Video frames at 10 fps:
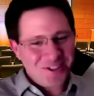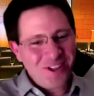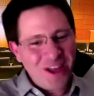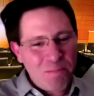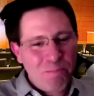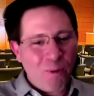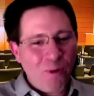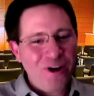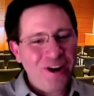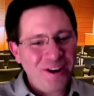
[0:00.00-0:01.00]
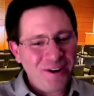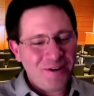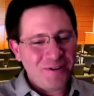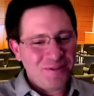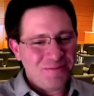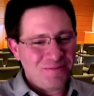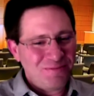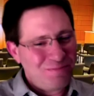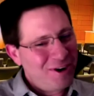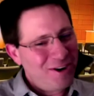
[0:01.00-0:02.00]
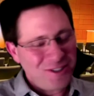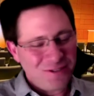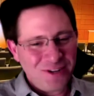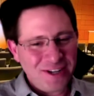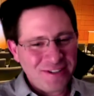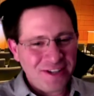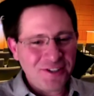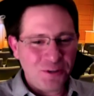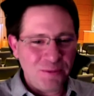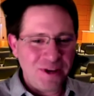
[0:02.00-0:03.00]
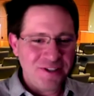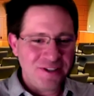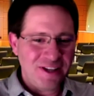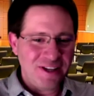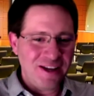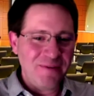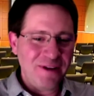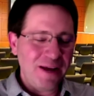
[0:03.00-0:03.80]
a lot of boring parts of translational medicine that I'm,